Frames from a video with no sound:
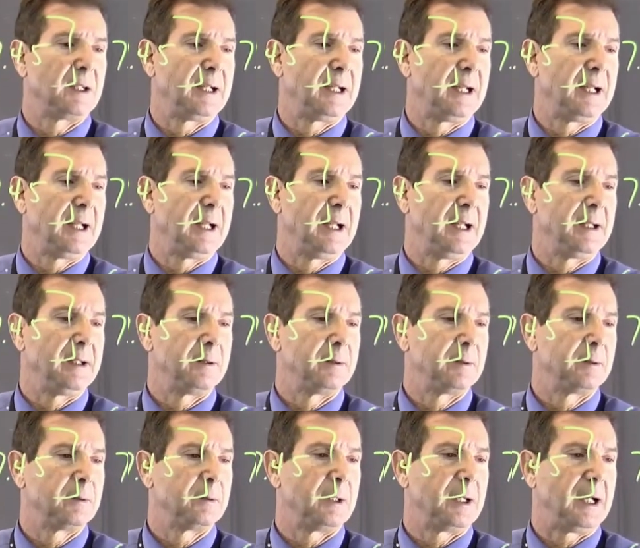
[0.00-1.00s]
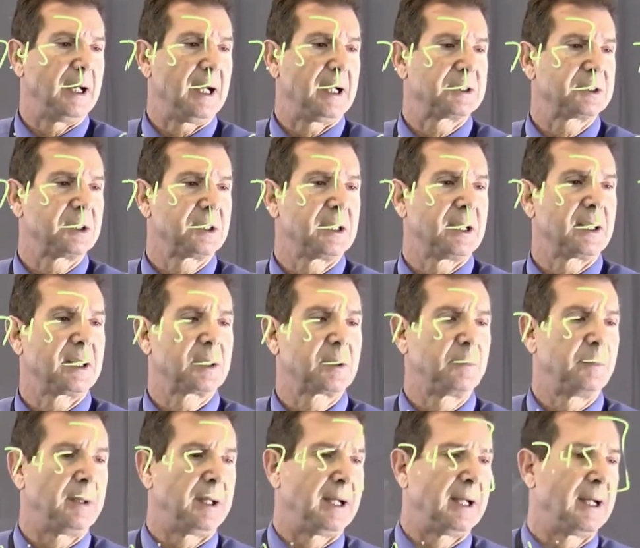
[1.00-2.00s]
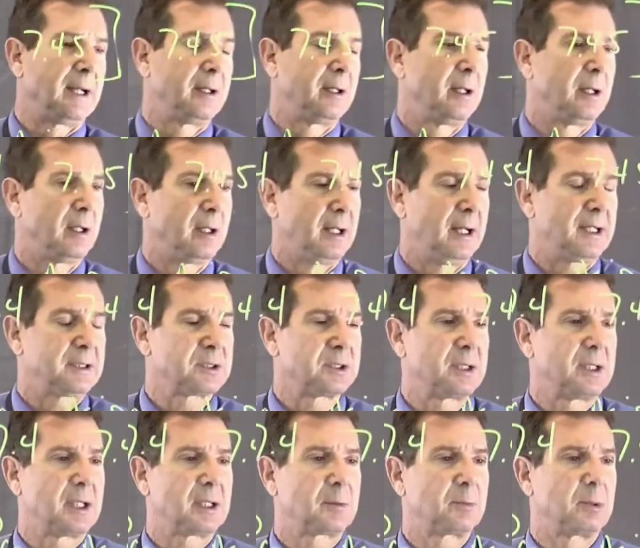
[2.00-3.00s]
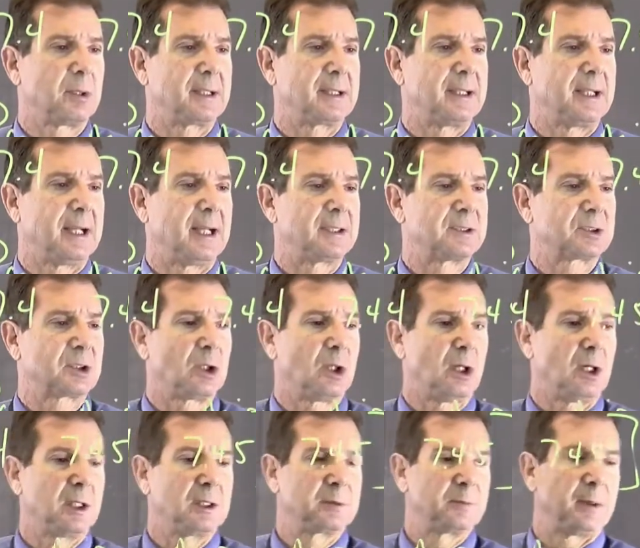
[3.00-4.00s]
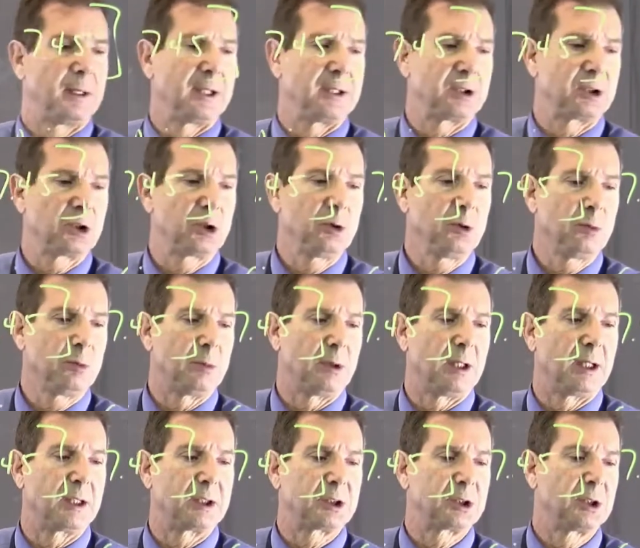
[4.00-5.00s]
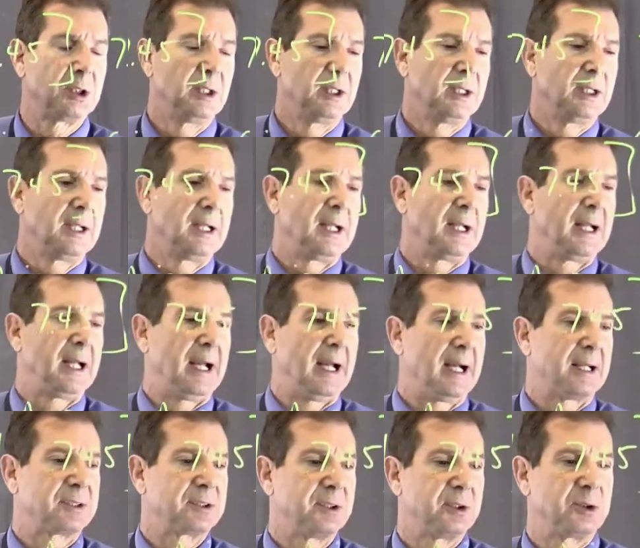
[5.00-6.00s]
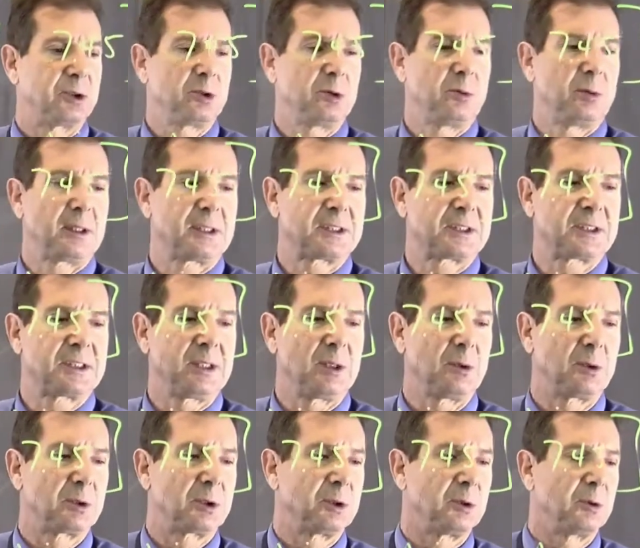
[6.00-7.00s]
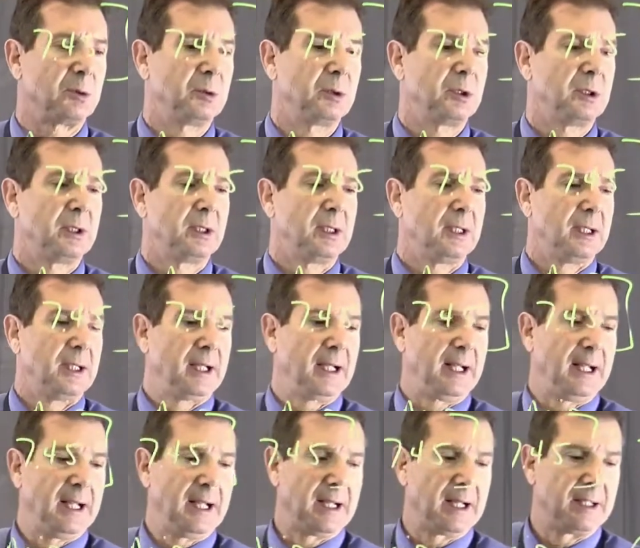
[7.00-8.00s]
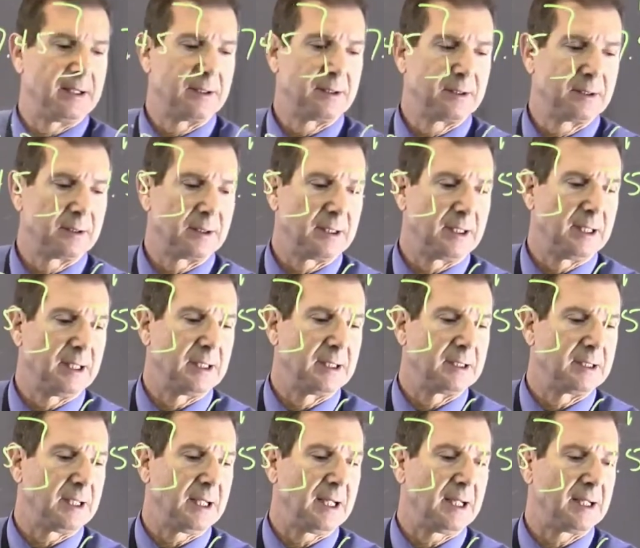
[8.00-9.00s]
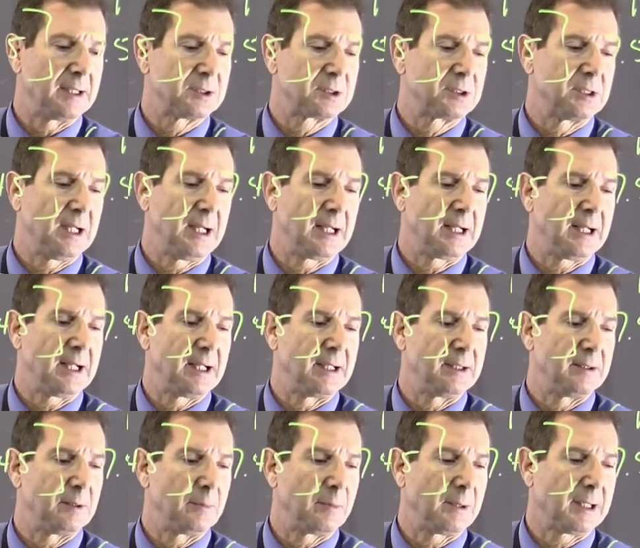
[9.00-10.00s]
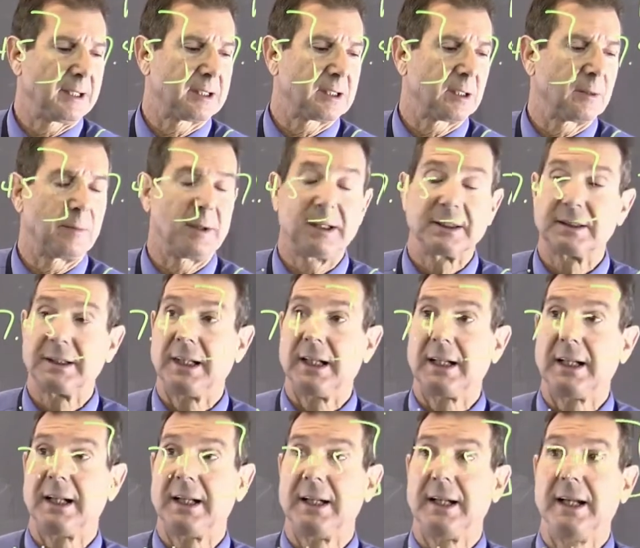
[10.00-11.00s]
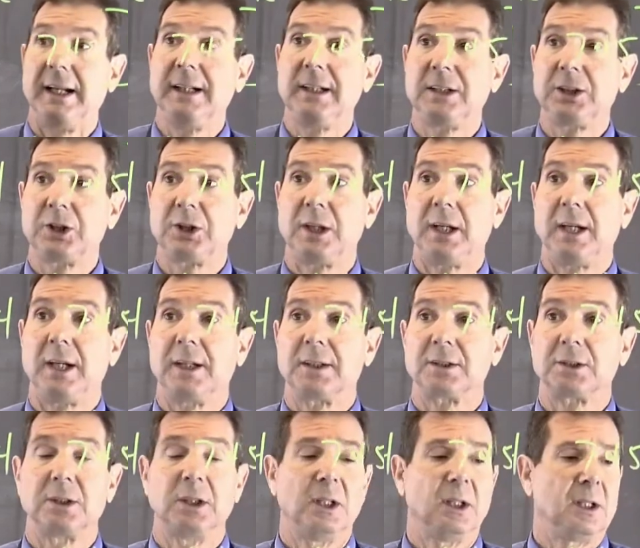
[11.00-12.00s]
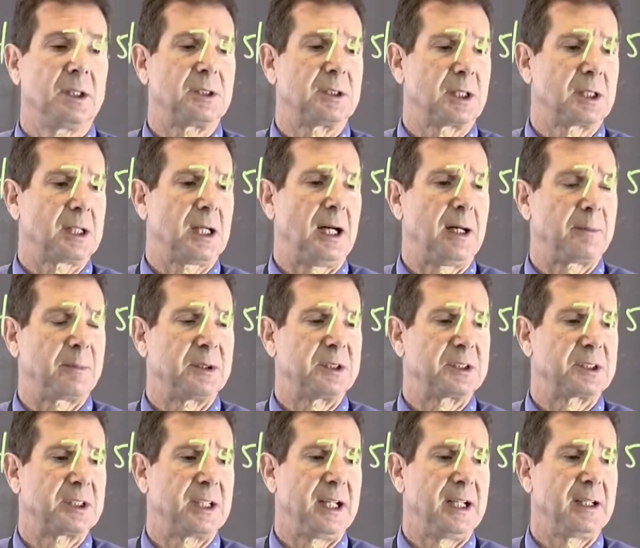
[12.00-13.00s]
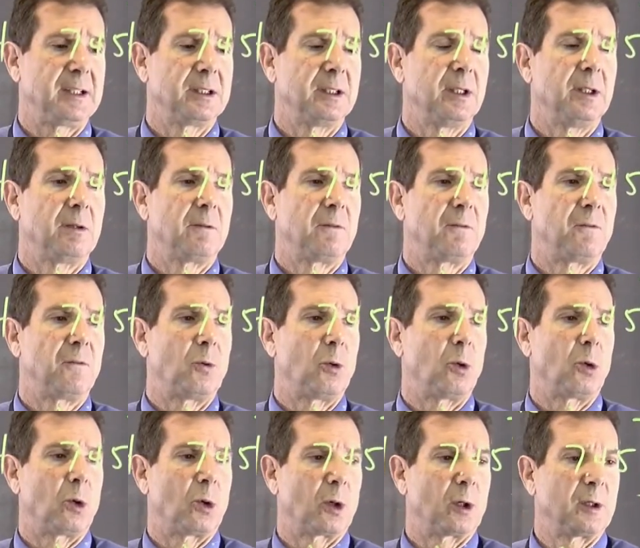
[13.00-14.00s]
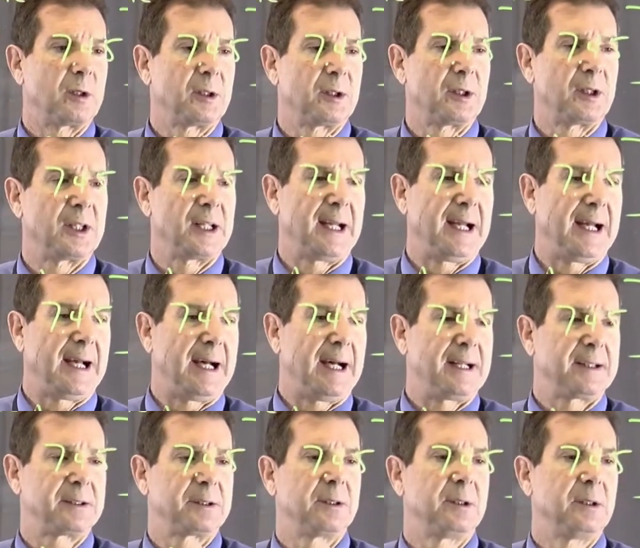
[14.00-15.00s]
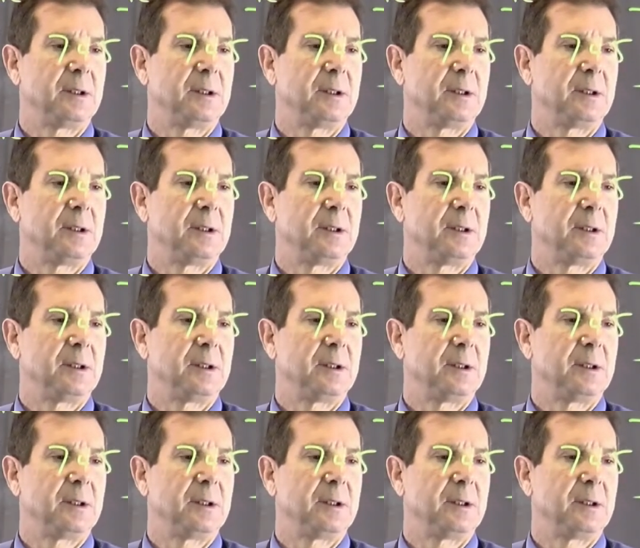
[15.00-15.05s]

a acidotic blood gas caused by too much acid, too much CO2, and it has not had, the bicarb has not had any chance to compensate for that